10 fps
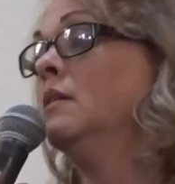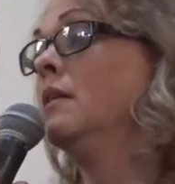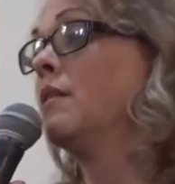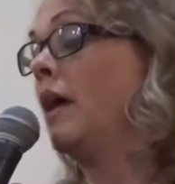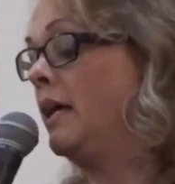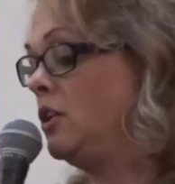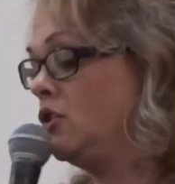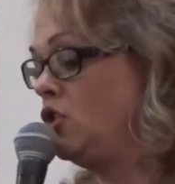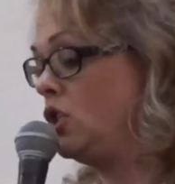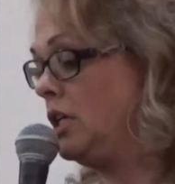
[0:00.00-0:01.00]
Thank
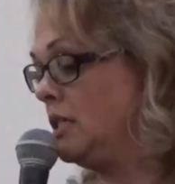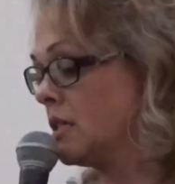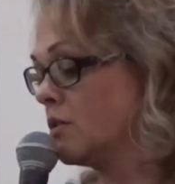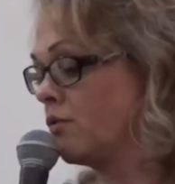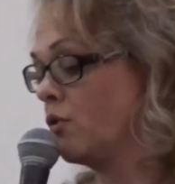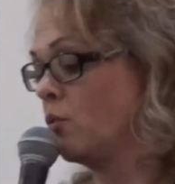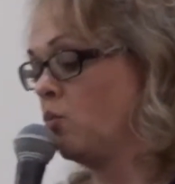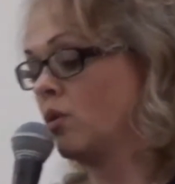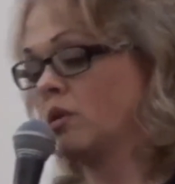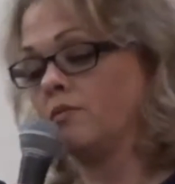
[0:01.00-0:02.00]
You, Jesus, for the
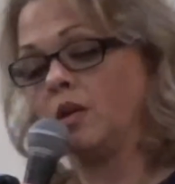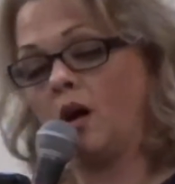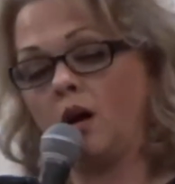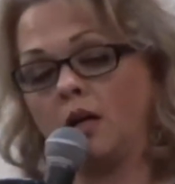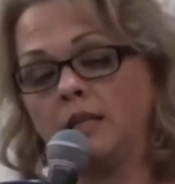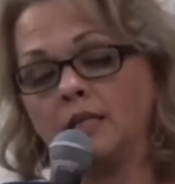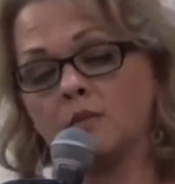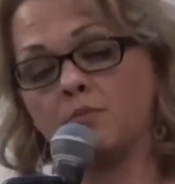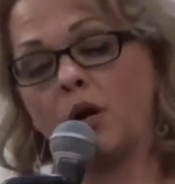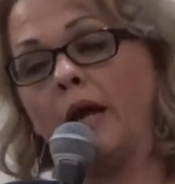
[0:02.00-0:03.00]
Word of God. Let's
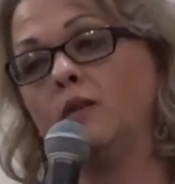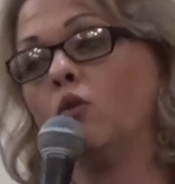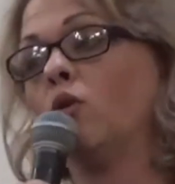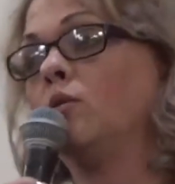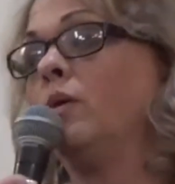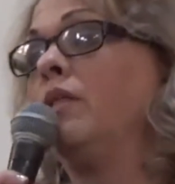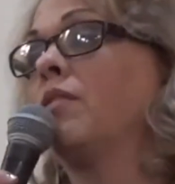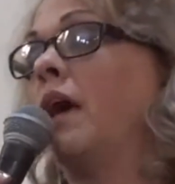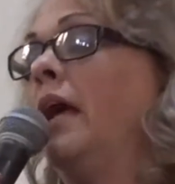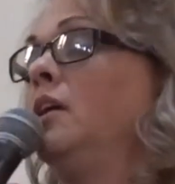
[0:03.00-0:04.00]
pray. Lord, we
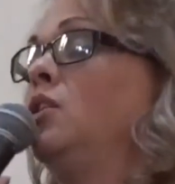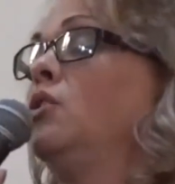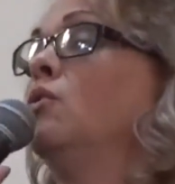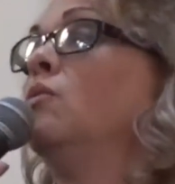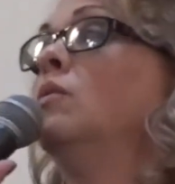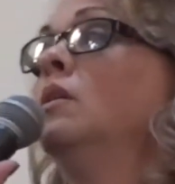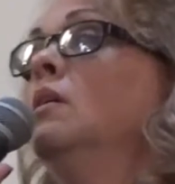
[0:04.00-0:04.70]
thank You.